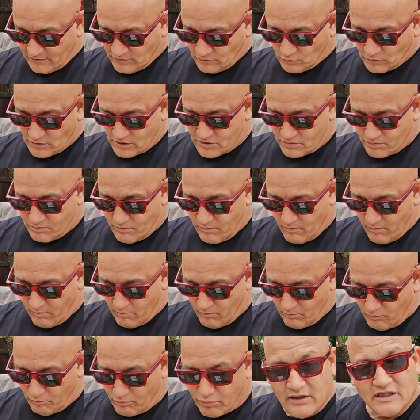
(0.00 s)
Which
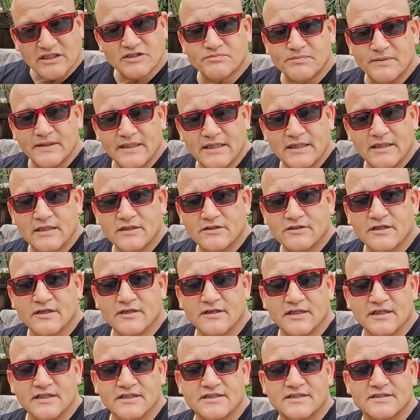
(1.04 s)
brings me to
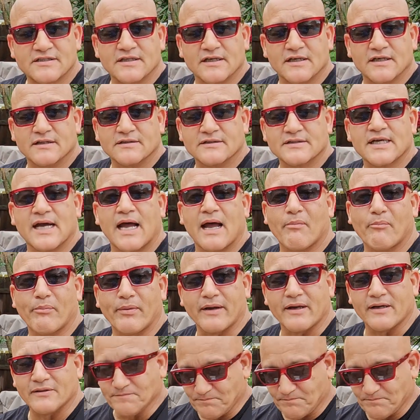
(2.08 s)
this topic.